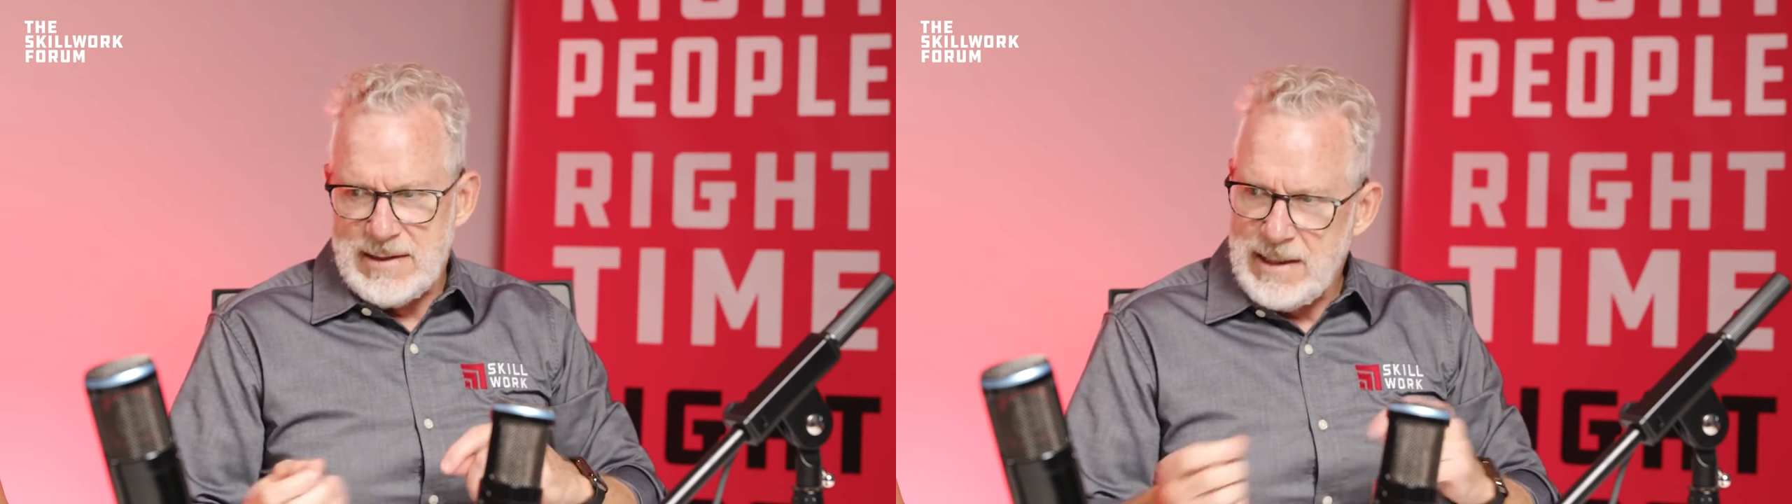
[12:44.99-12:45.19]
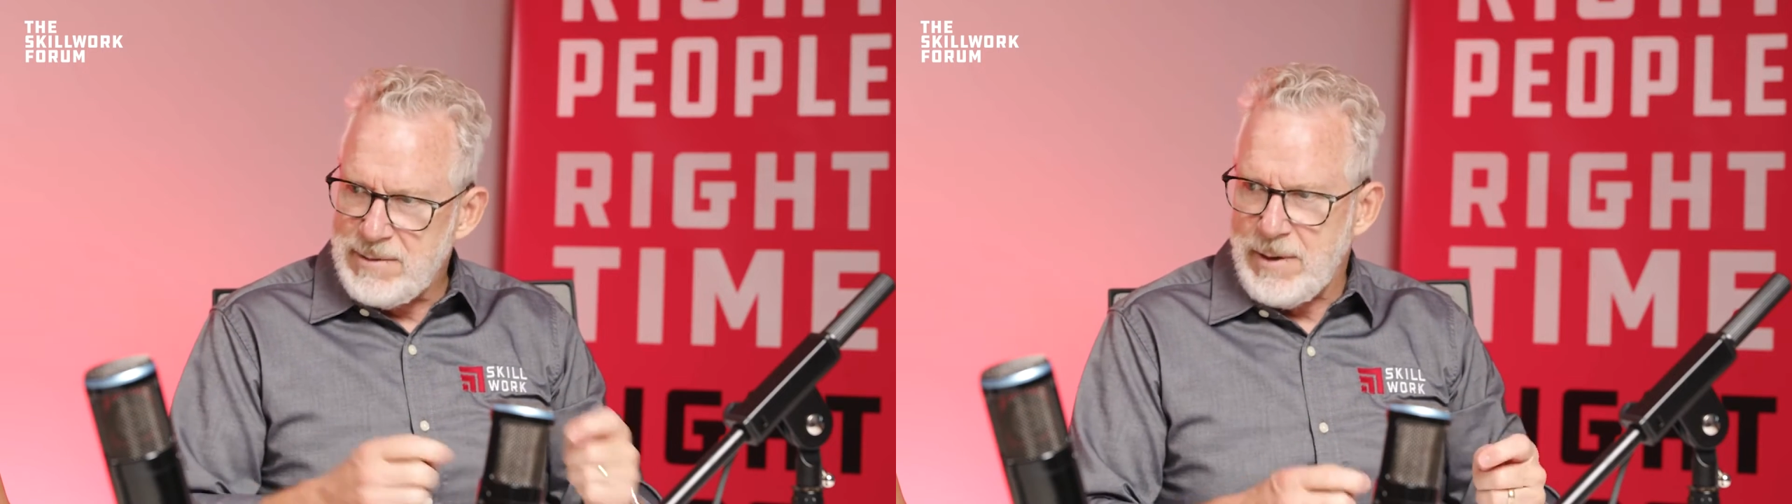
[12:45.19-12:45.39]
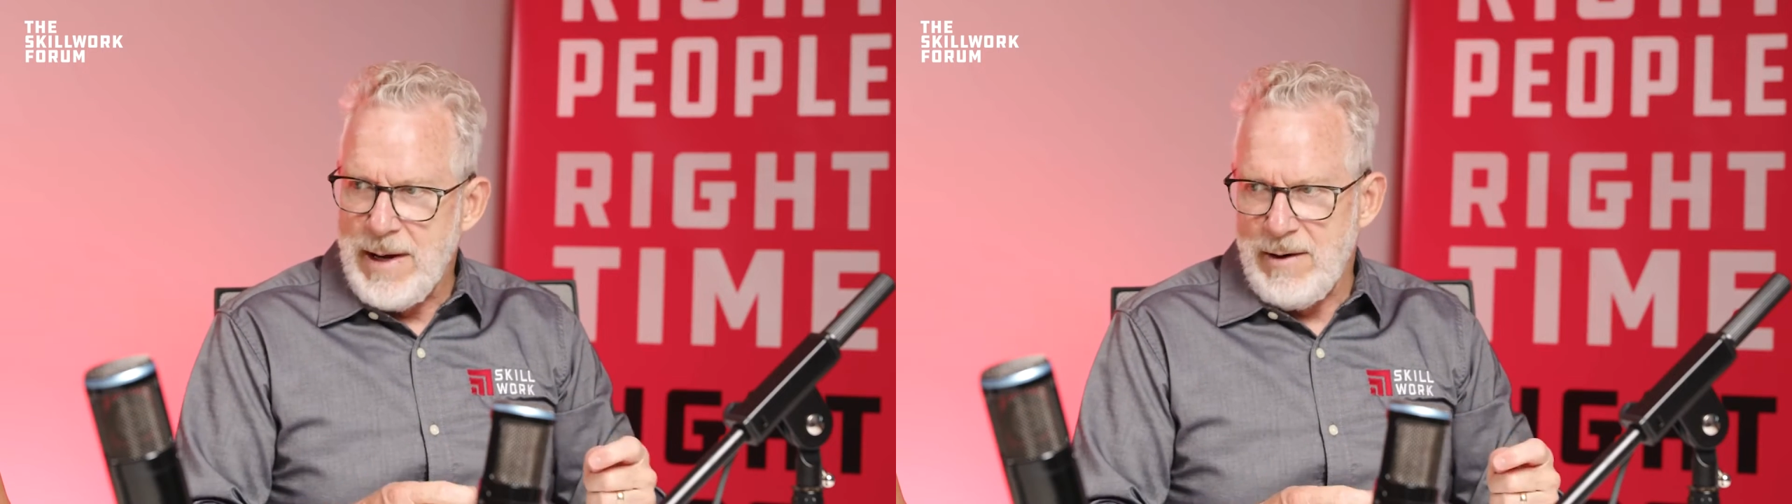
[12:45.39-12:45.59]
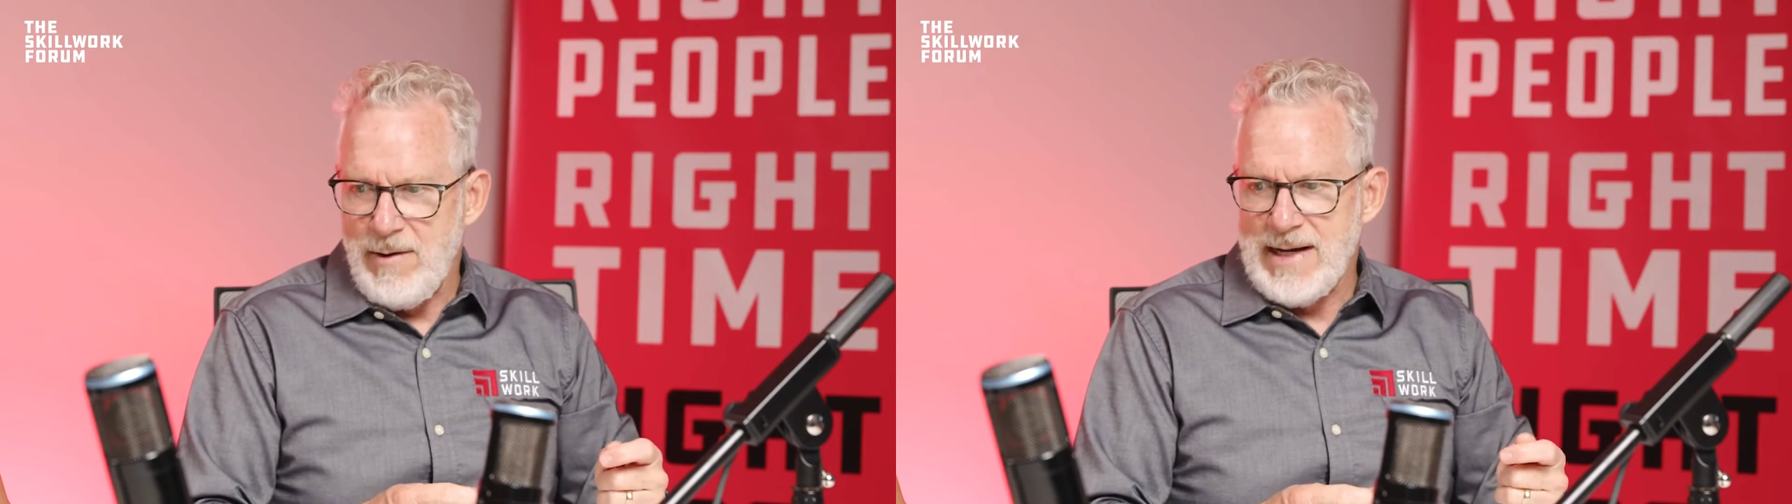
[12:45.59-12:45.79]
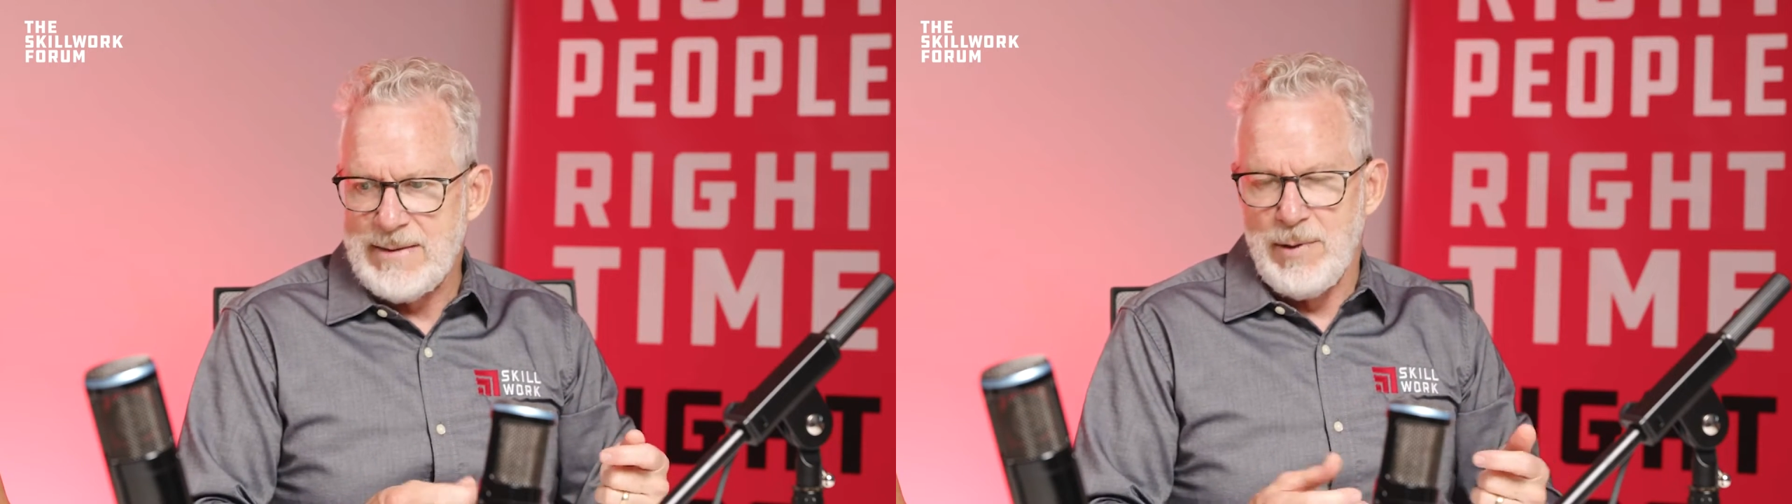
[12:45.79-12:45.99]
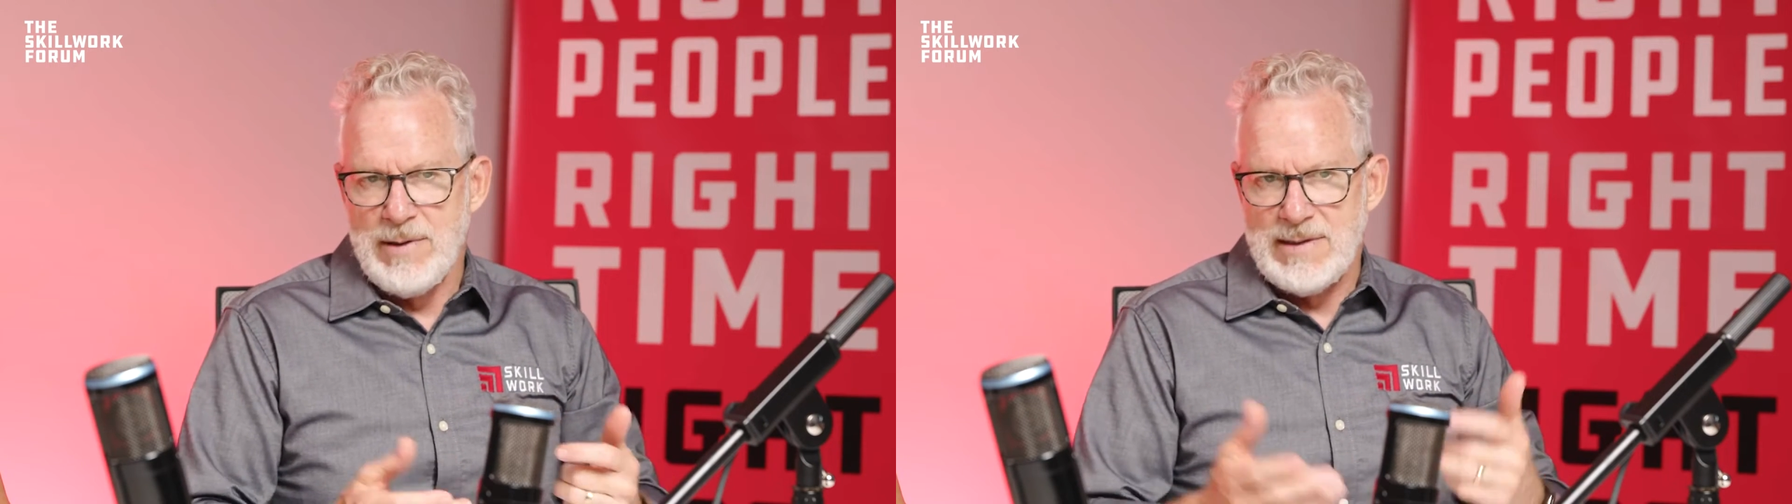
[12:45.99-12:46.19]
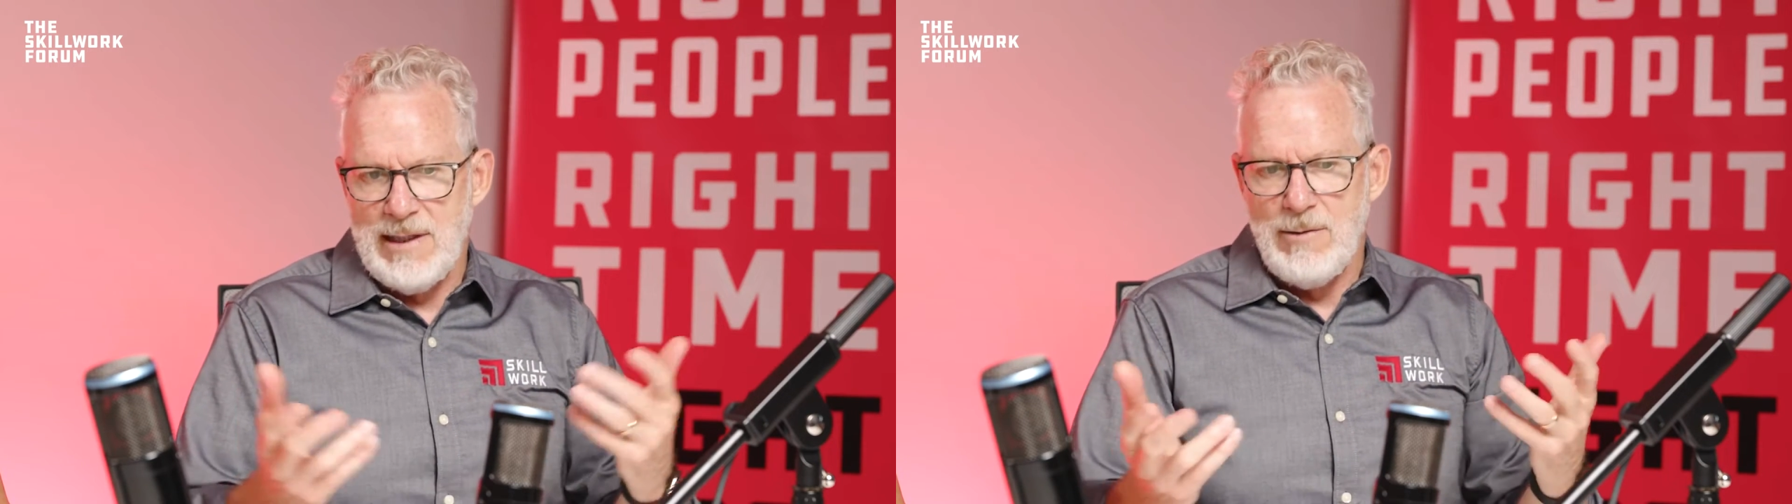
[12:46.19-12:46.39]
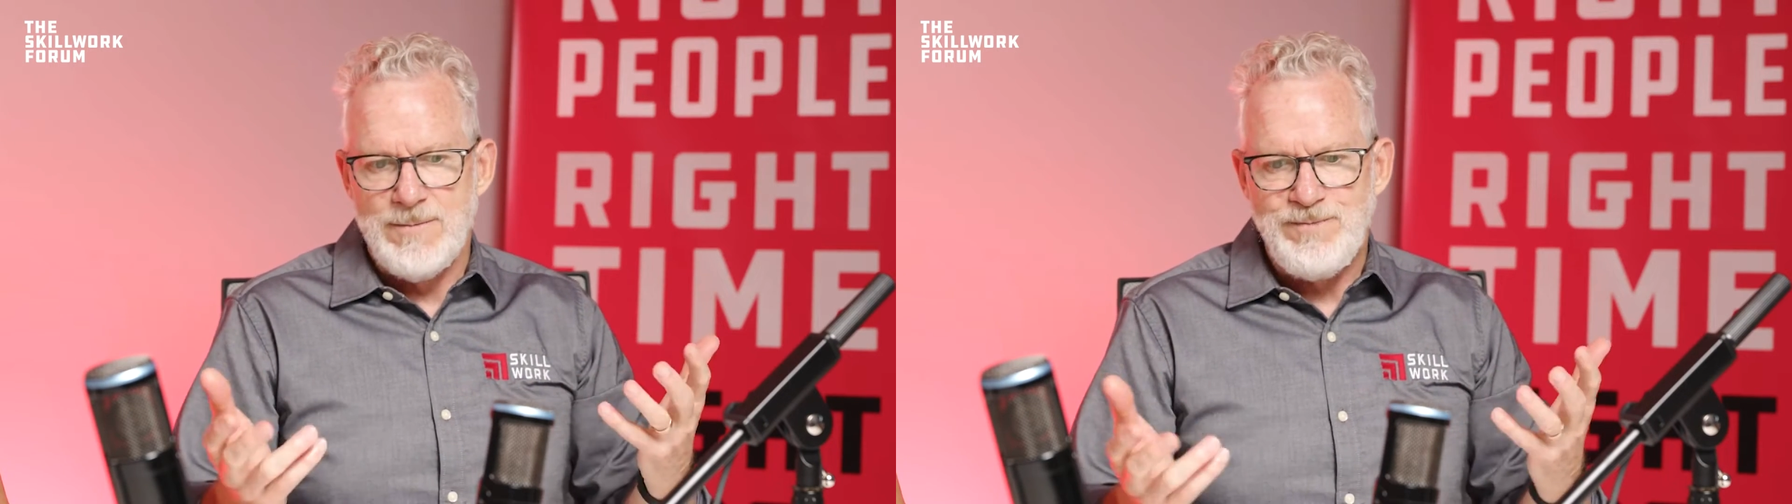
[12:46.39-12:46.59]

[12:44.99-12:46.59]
subject matter experts. So